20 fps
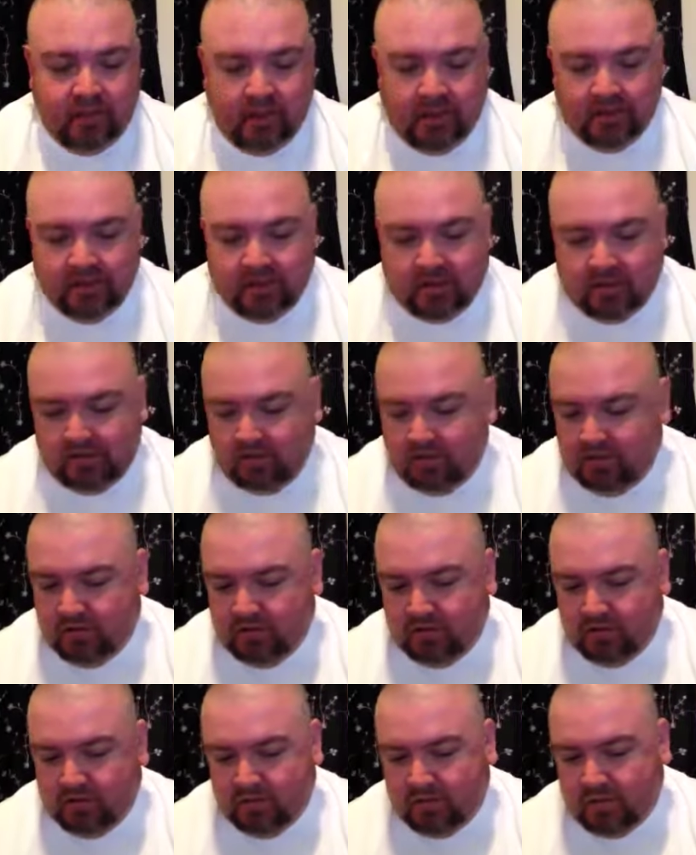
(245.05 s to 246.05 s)
ever, you
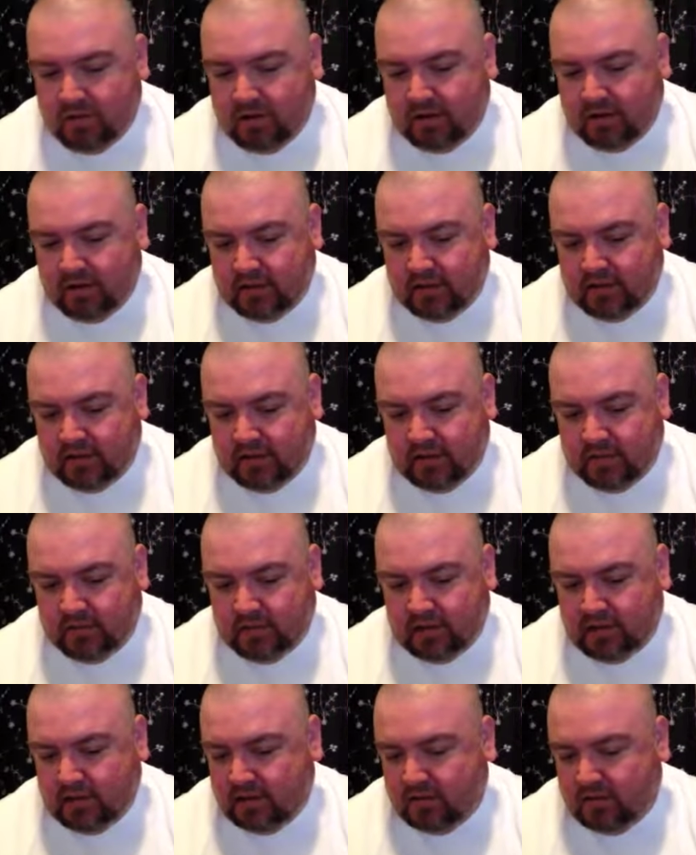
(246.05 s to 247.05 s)
know, wanted to see
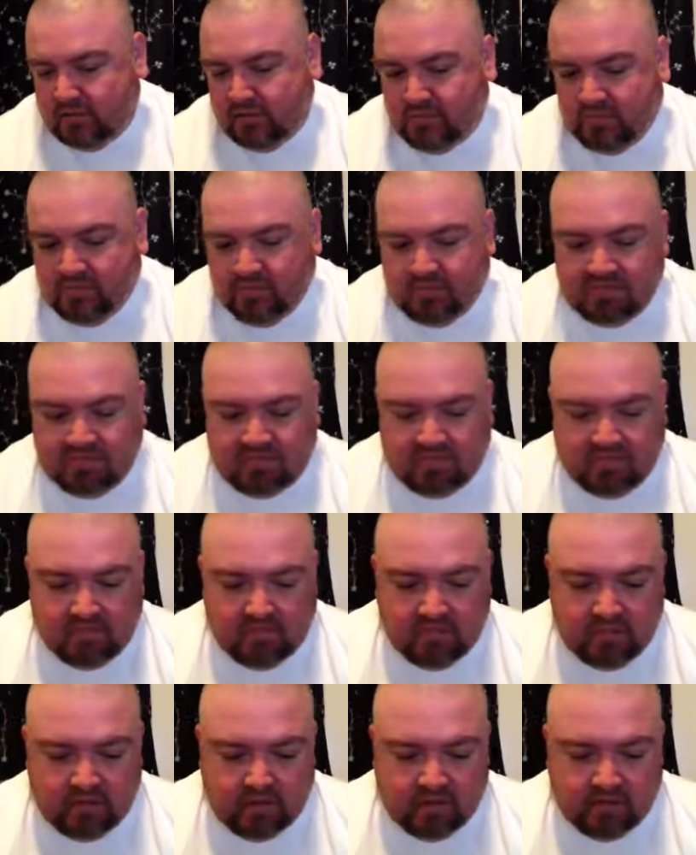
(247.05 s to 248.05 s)
what
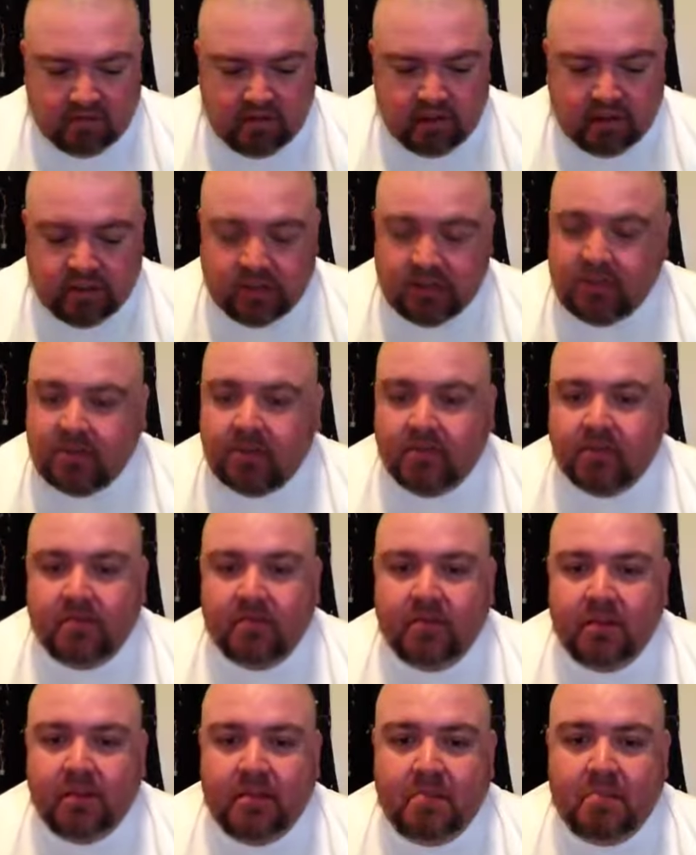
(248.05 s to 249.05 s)
sriracha
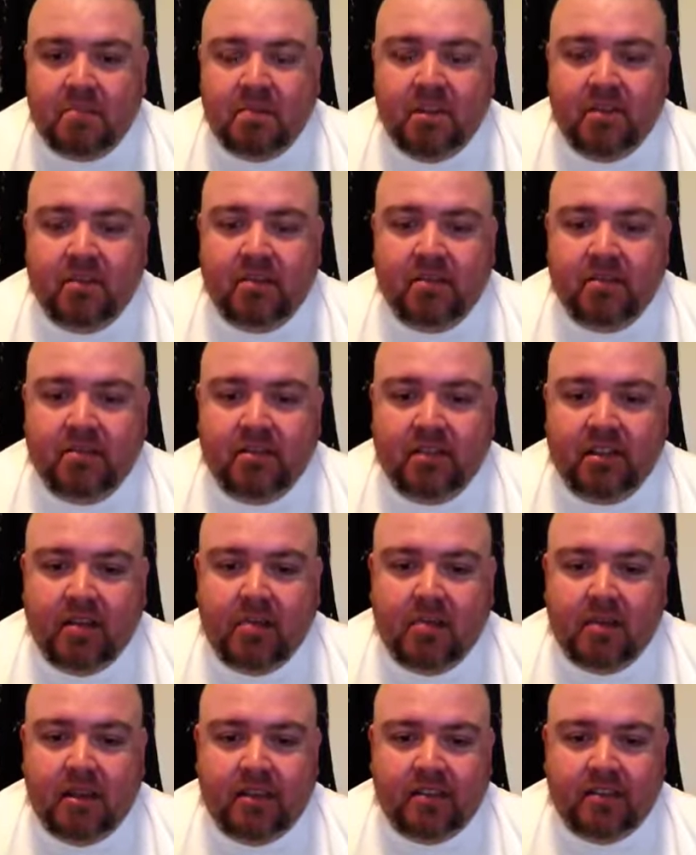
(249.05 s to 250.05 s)
and beer, the
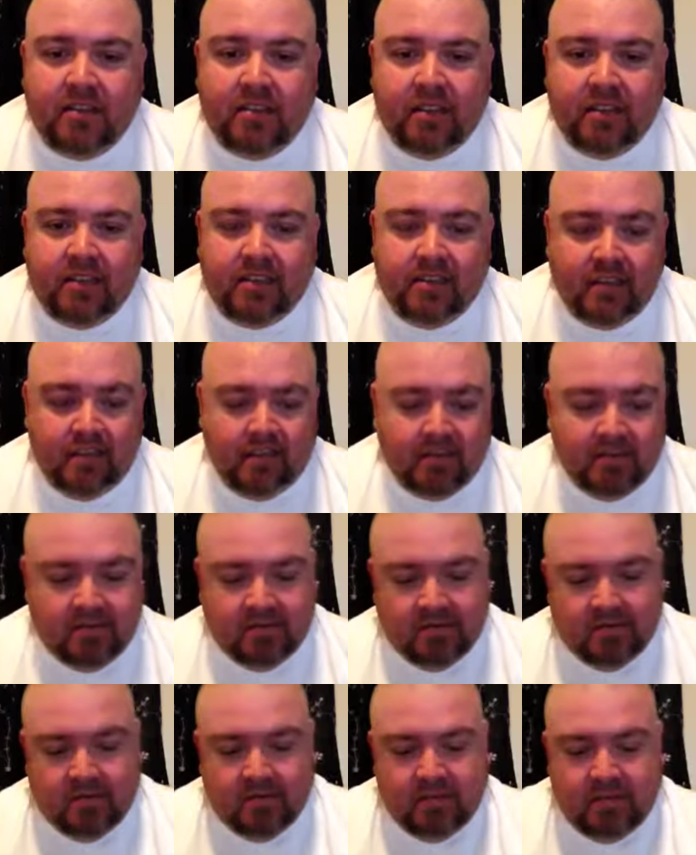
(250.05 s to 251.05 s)
combination tastes like,
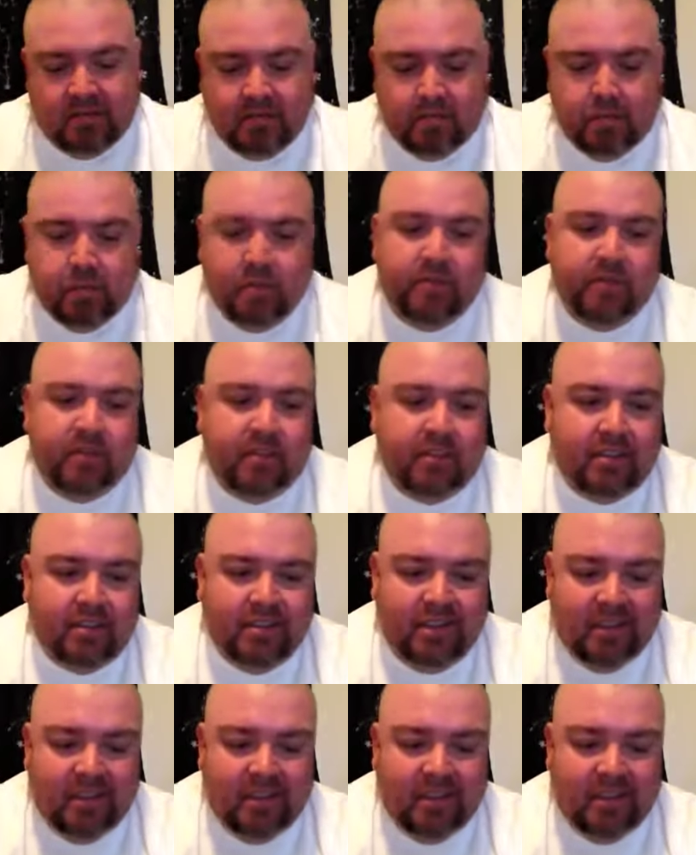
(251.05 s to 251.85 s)
it's perfect.